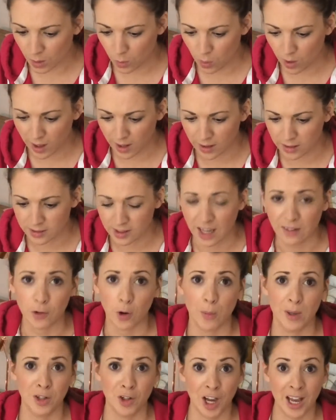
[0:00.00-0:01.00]
What else? I've
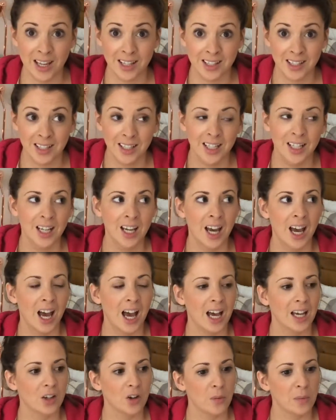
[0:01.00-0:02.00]
got my dress.
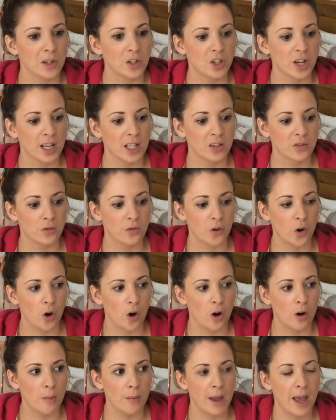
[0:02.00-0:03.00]
I got my dress
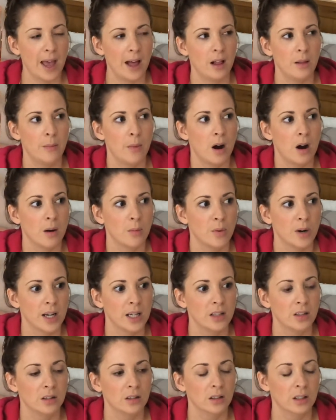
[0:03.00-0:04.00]
from Elmar
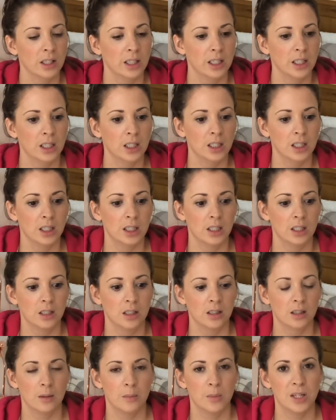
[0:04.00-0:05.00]
Bridal
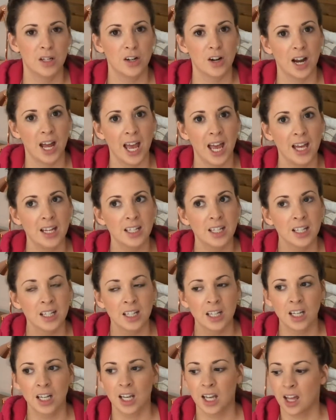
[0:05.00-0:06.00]
in Peterhead.
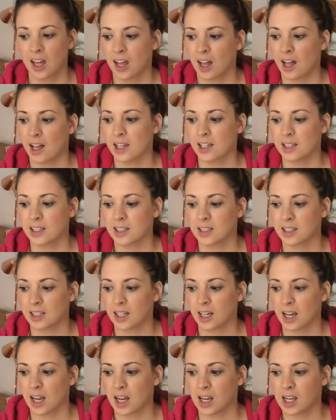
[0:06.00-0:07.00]
It
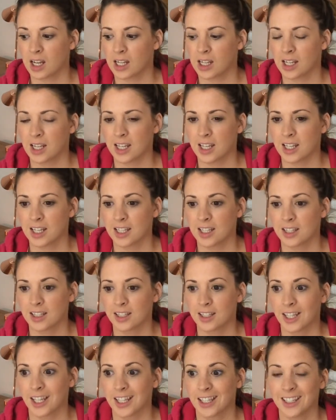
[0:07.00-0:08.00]

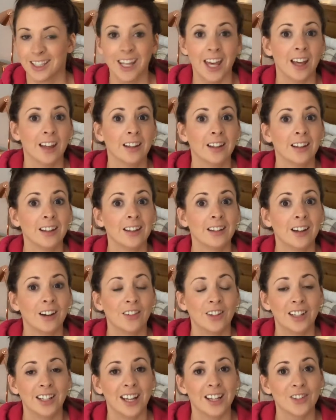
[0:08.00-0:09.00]
is a
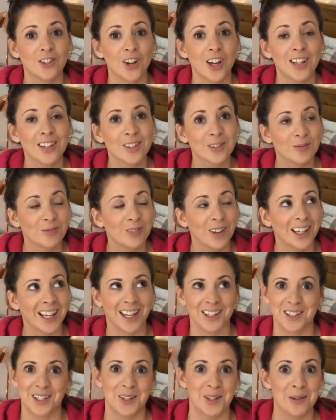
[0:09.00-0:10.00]
really nice dress. I
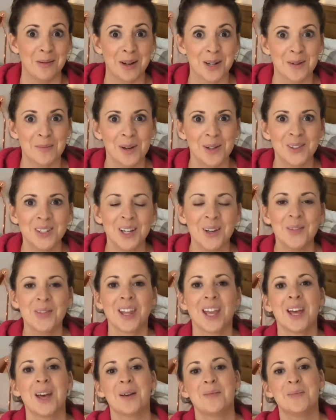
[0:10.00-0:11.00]
can't say too much about it,
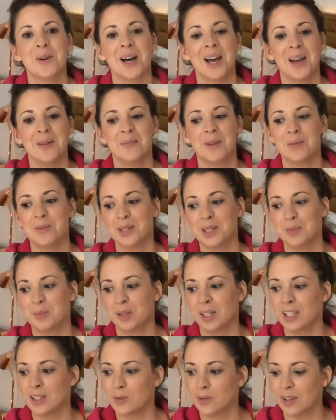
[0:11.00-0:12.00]
but I'm really
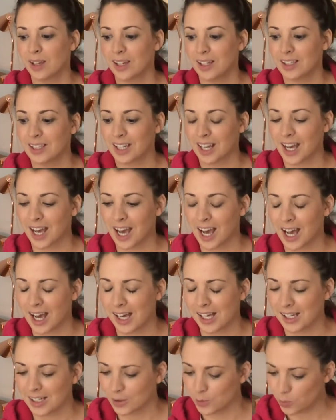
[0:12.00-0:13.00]
pleased with it.
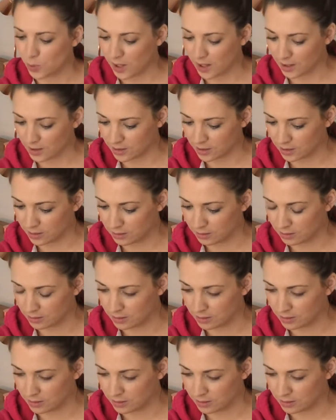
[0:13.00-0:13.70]
And what else?